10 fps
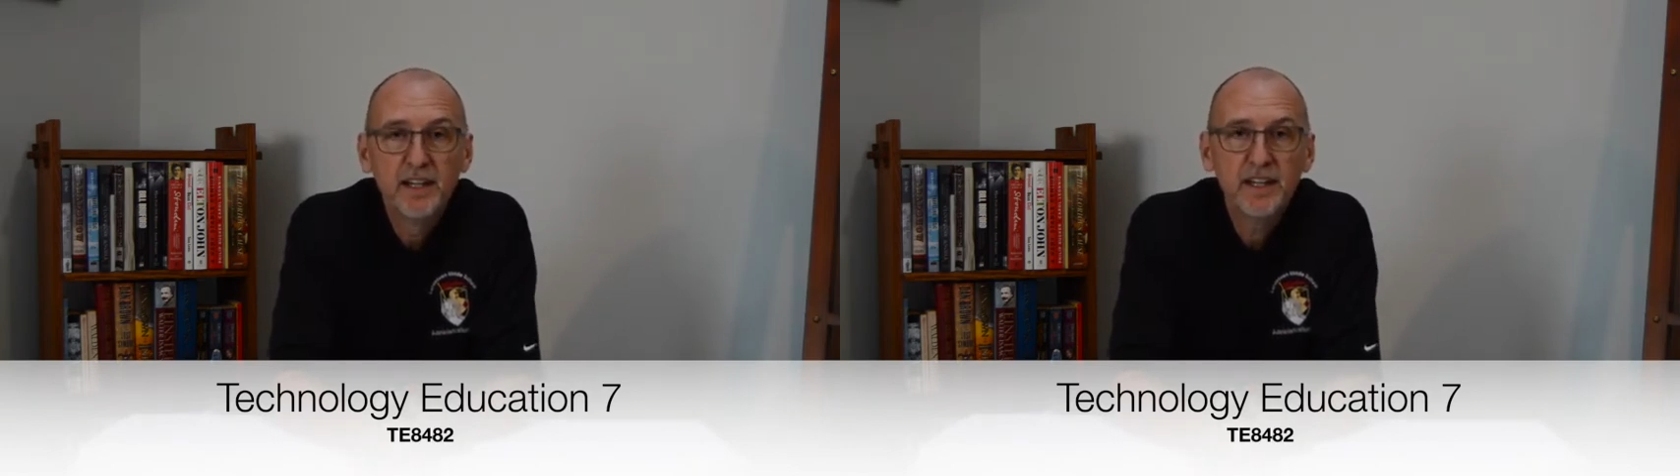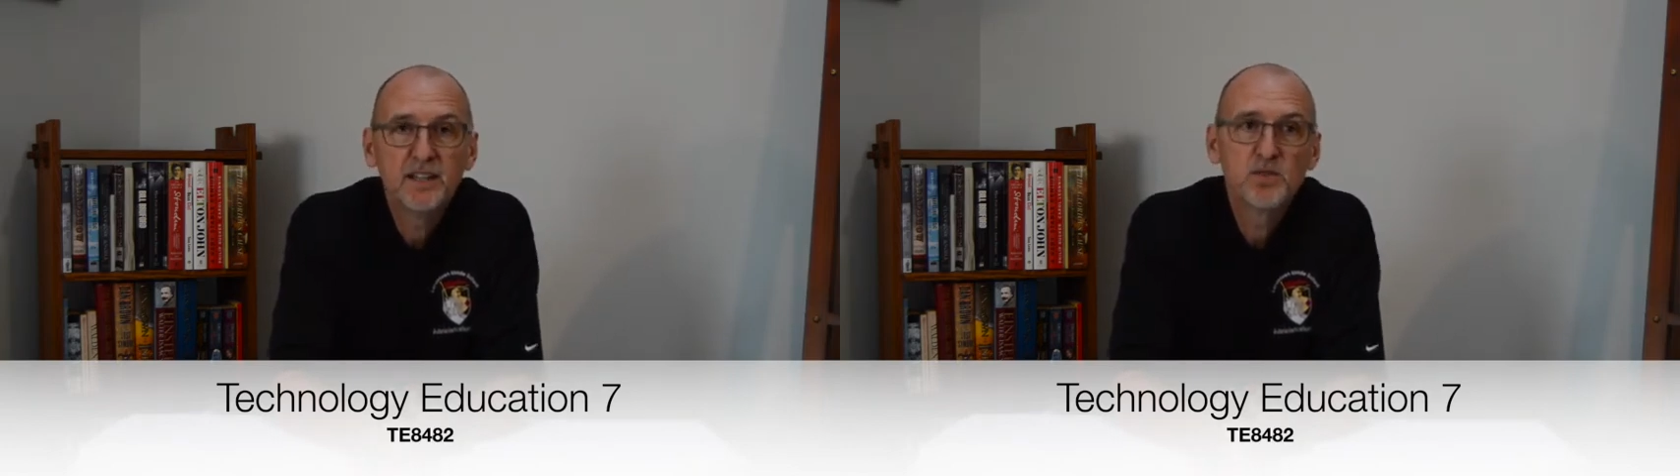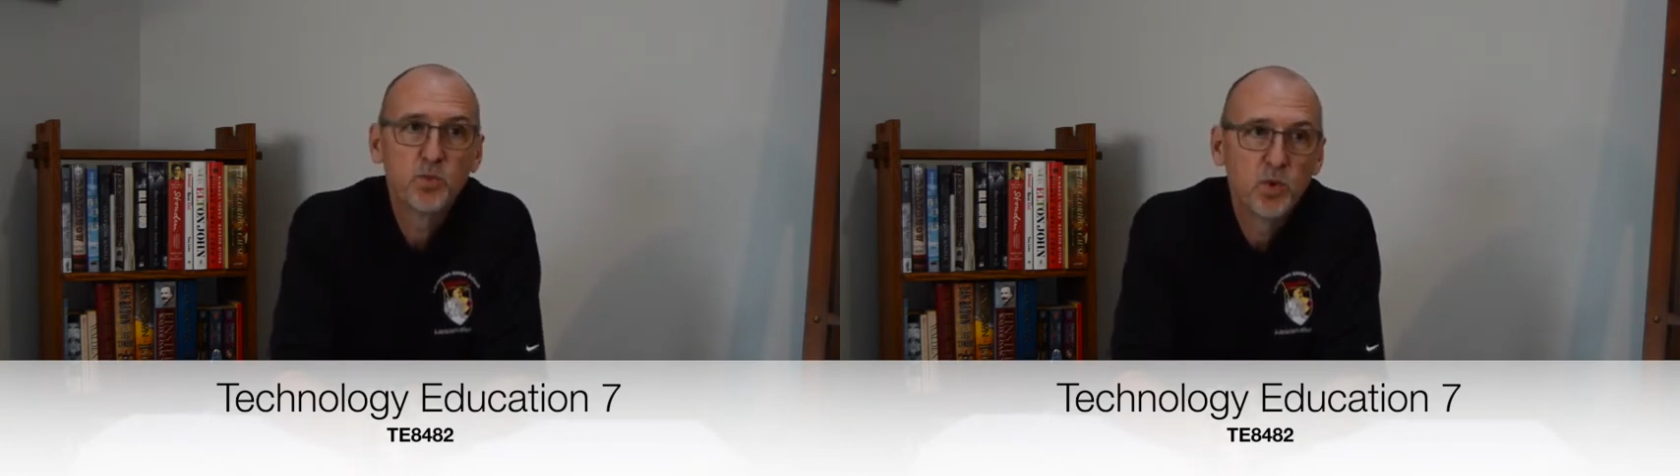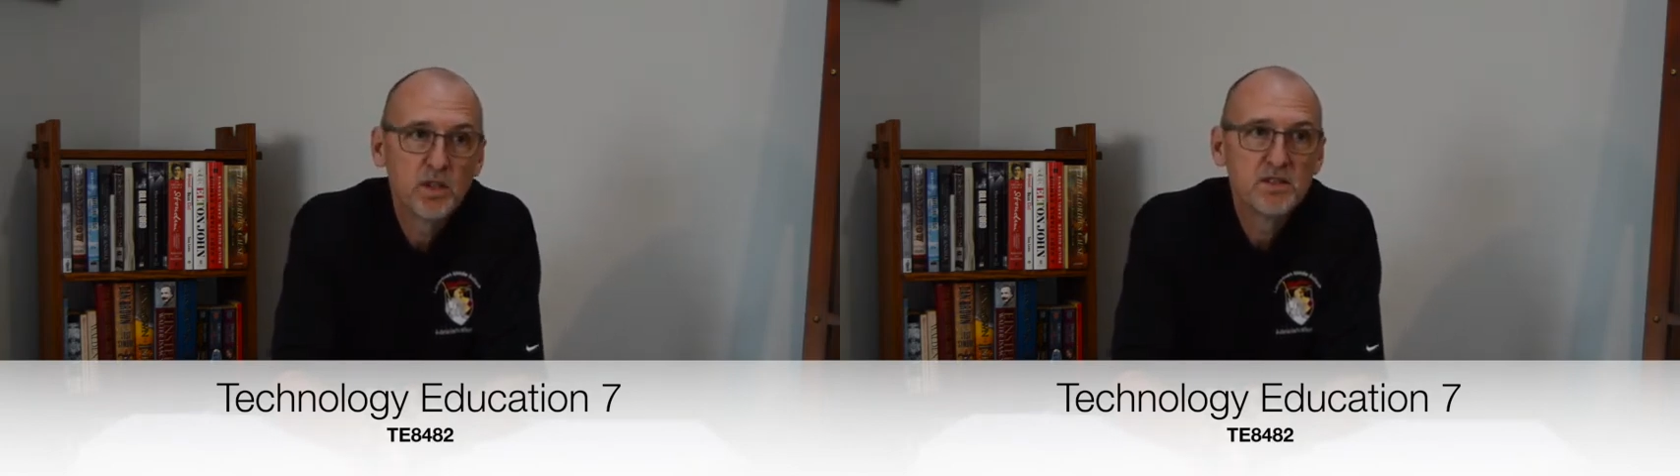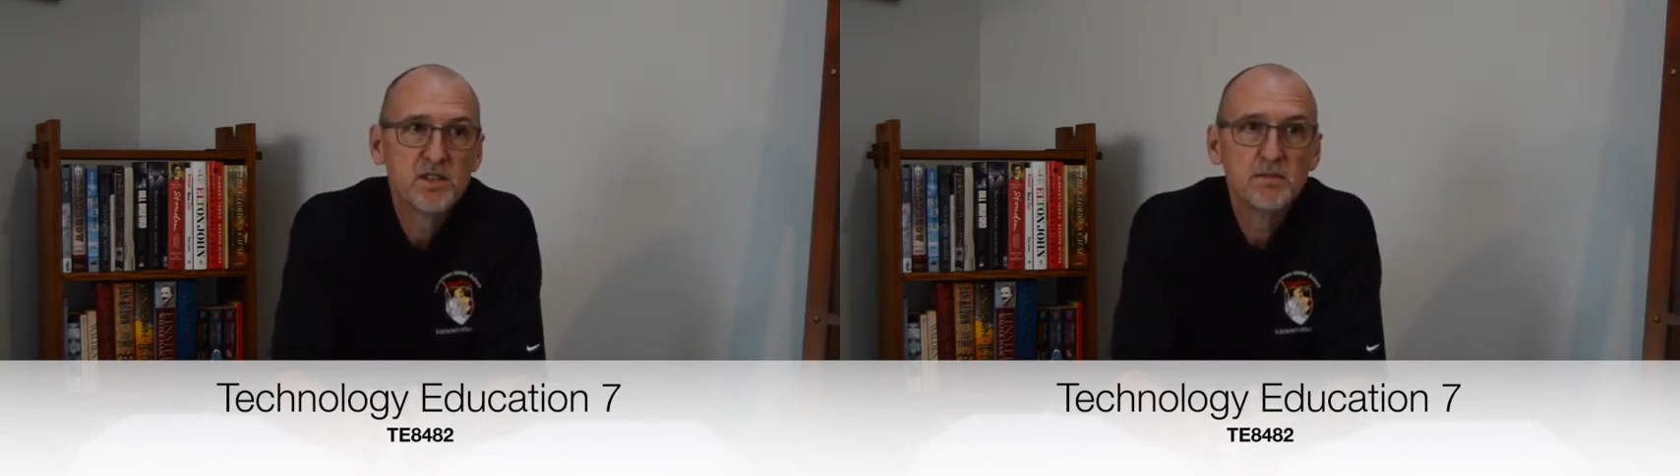It's
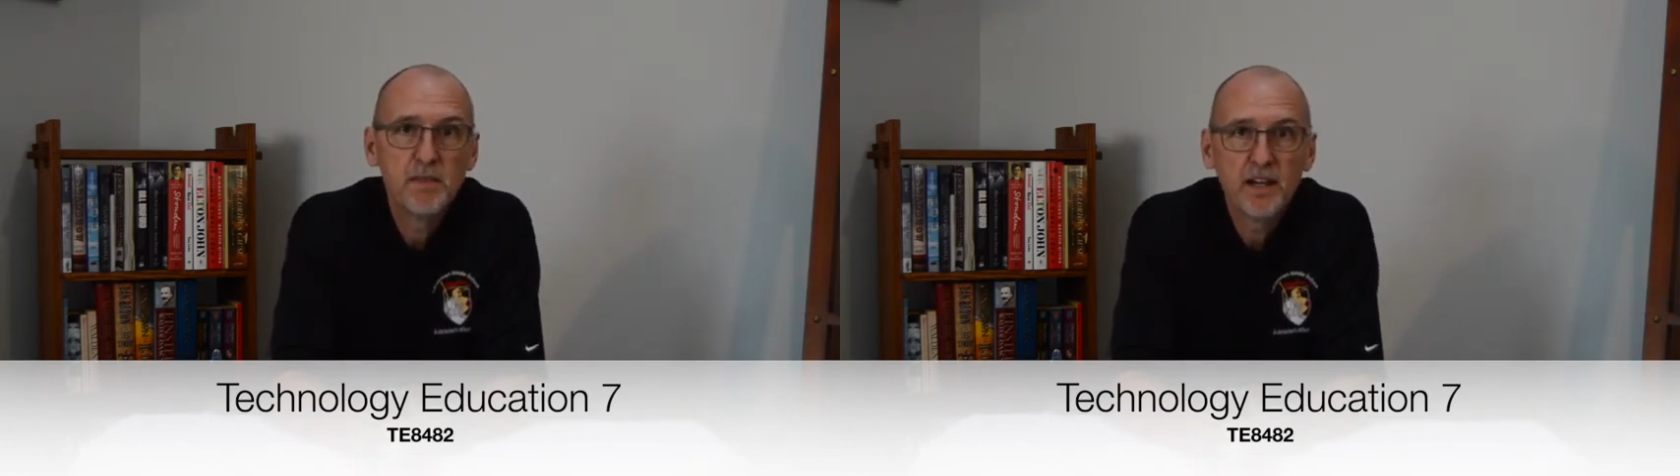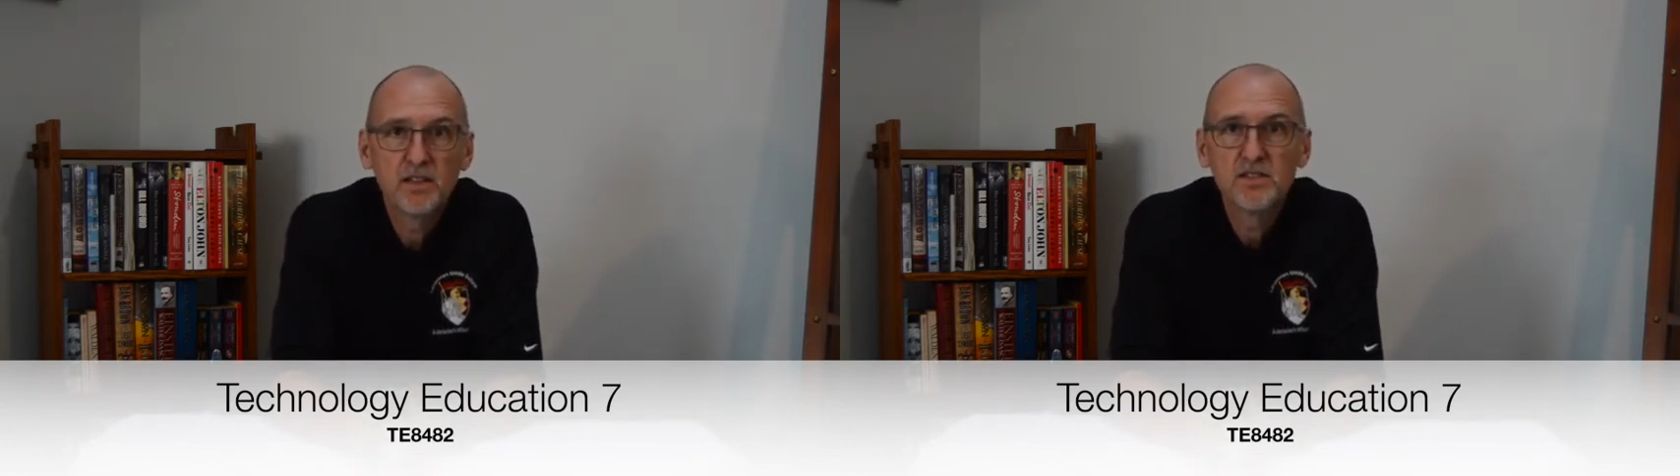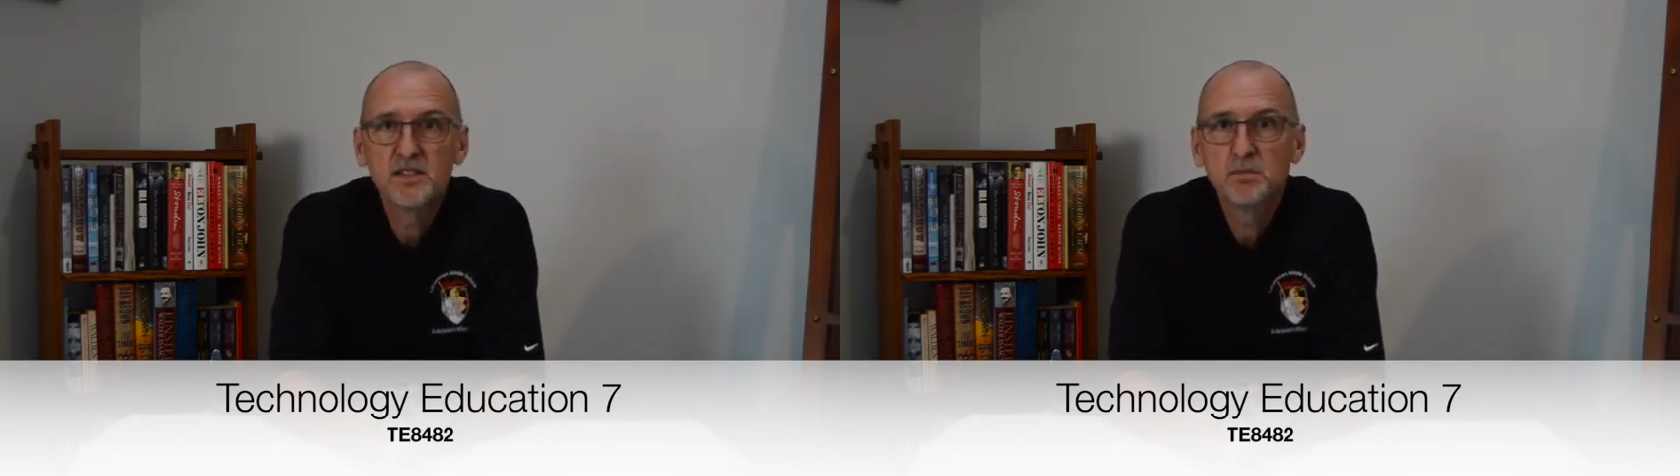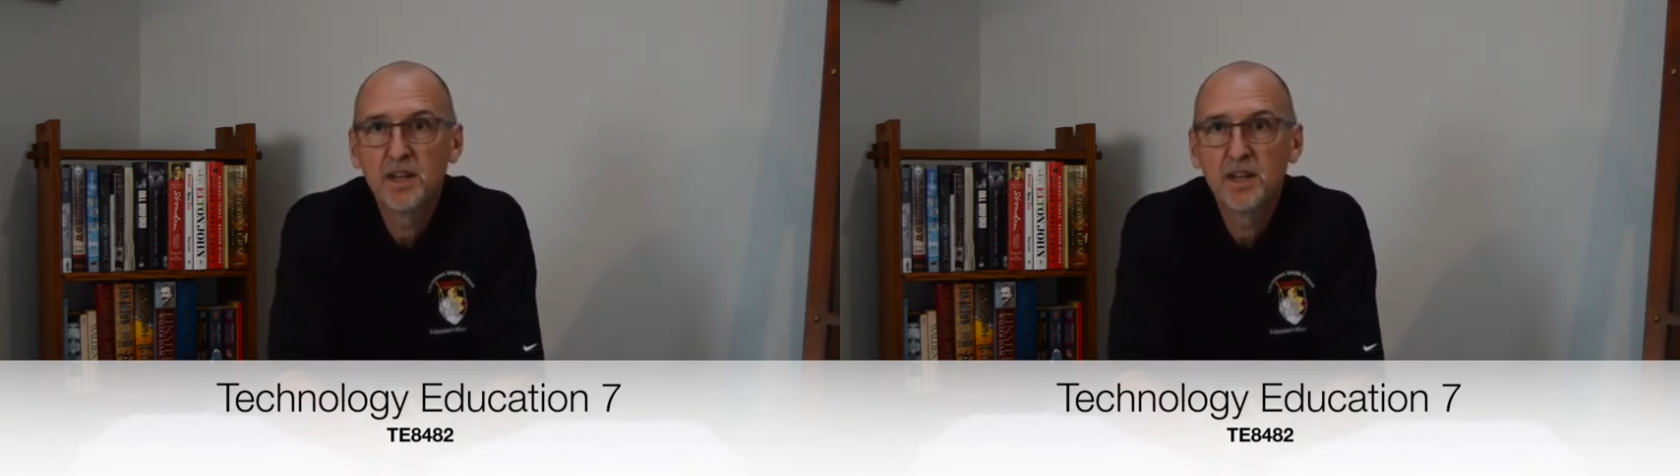woods and metals and